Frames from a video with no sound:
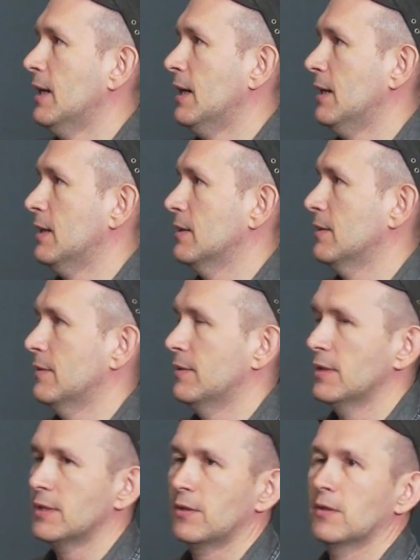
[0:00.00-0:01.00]
and
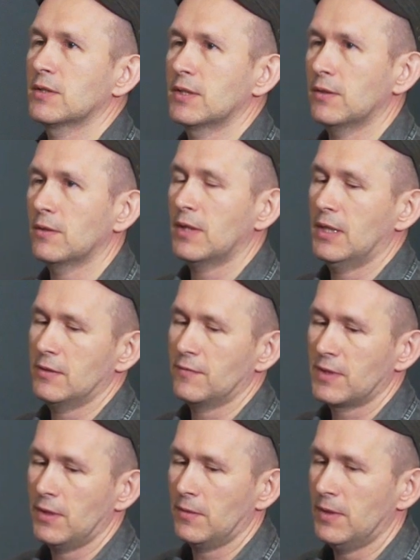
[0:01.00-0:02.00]
this causes all kinds of
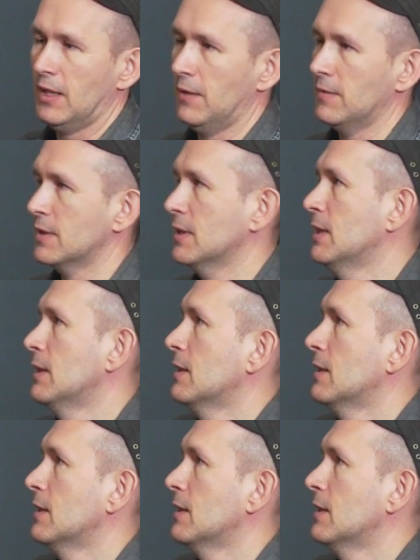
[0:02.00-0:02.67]
slowdowns.